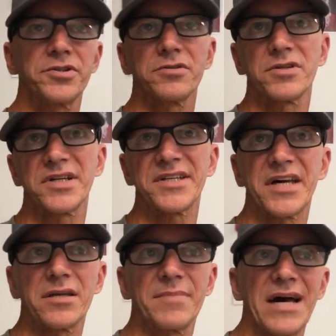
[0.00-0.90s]
you're looking
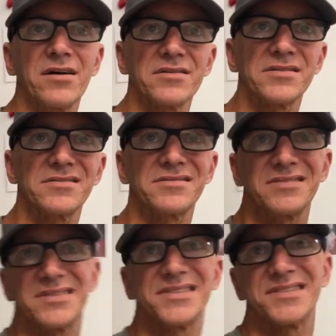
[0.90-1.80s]
at about
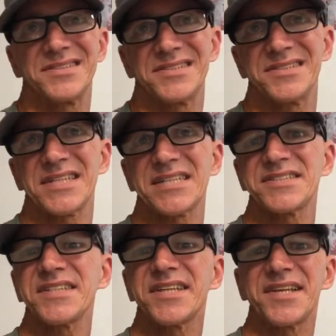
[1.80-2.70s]

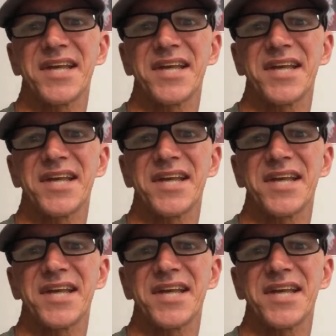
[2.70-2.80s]
60 to